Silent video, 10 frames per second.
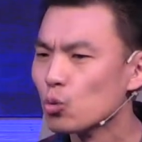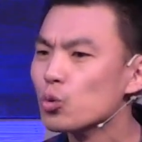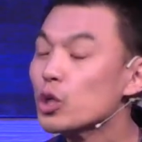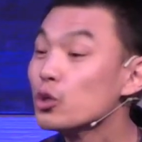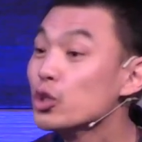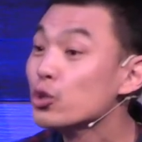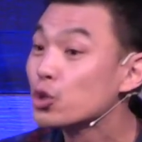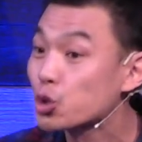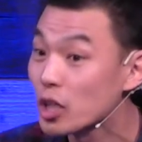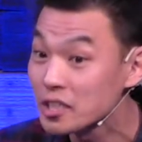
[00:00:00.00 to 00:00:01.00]
Will you
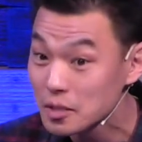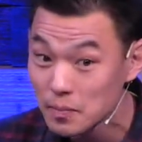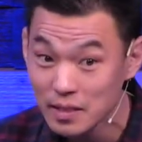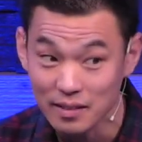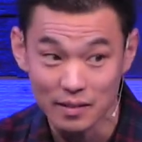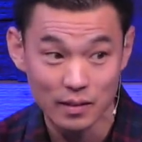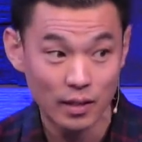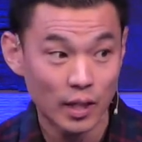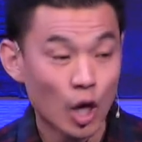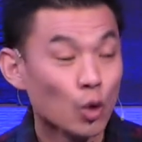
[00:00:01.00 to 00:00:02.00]
trust me?
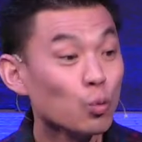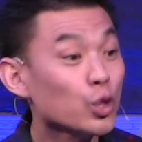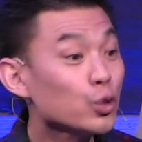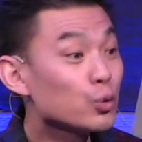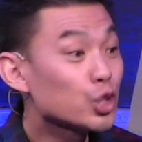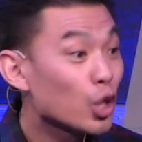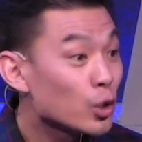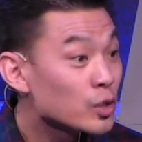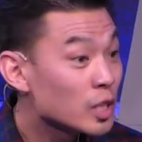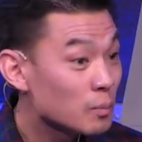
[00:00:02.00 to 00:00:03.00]
Will you
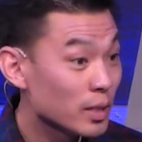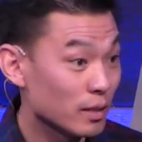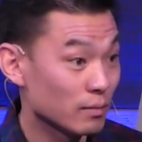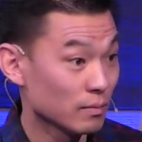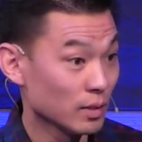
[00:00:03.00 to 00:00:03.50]
turn to me?